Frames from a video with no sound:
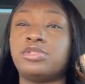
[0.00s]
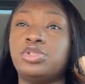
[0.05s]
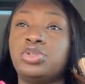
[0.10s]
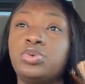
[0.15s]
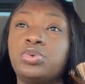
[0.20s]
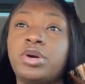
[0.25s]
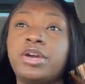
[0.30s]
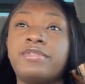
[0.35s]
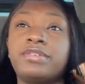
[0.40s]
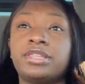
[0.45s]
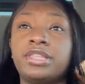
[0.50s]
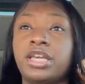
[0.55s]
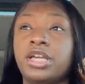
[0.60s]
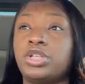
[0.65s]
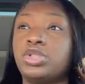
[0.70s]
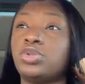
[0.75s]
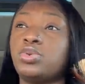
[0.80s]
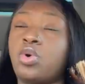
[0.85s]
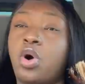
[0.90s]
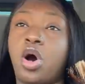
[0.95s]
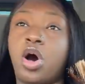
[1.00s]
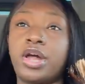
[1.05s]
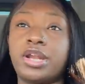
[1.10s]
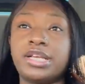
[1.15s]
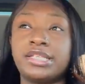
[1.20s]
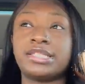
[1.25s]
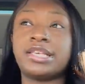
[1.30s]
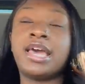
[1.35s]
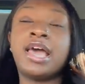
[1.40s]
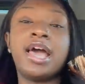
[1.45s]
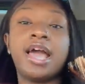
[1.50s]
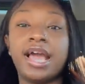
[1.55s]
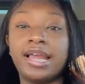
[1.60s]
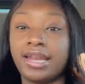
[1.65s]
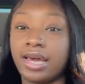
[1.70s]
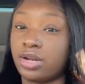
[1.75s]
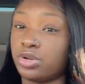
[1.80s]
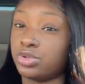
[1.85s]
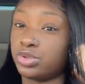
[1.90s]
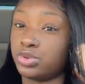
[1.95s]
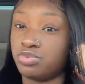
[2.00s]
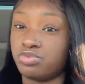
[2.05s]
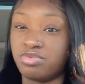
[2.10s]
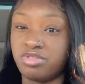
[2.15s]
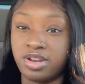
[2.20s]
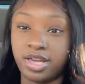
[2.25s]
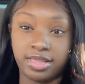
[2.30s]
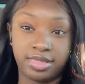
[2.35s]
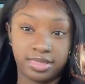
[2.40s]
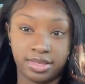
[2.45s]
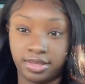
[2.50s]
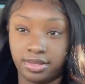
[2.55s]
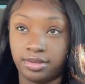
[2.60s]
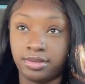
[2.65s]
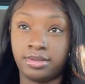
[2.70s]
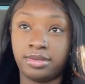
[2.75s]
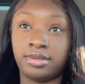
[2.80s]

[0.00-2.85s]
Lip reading: Do everything. Do all this. And I don't do nothing.